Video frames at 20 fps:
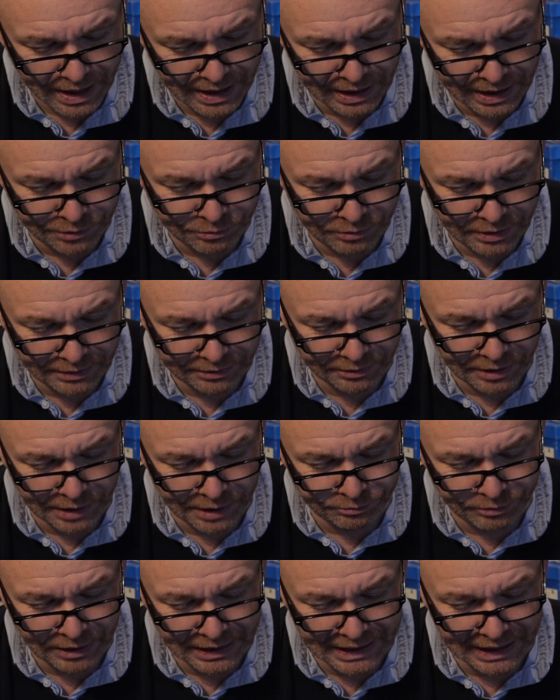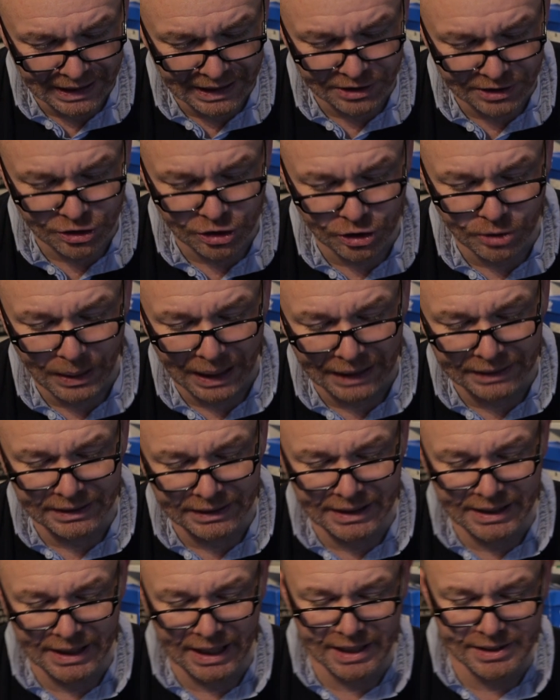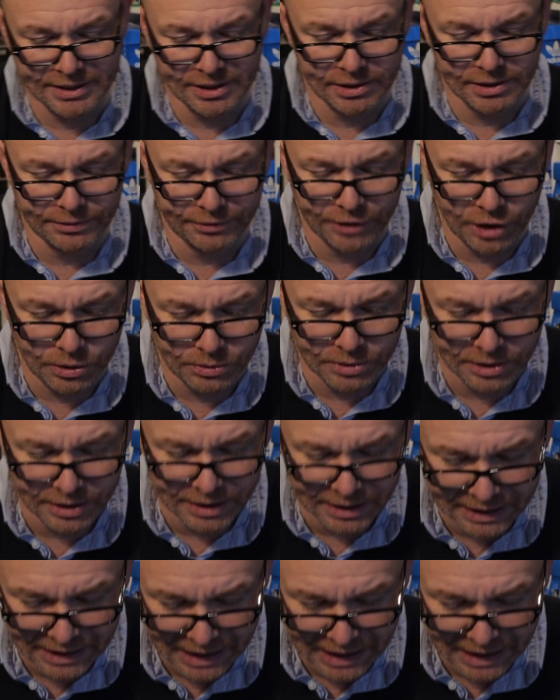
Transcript: in regard to Andy Cairns' view that the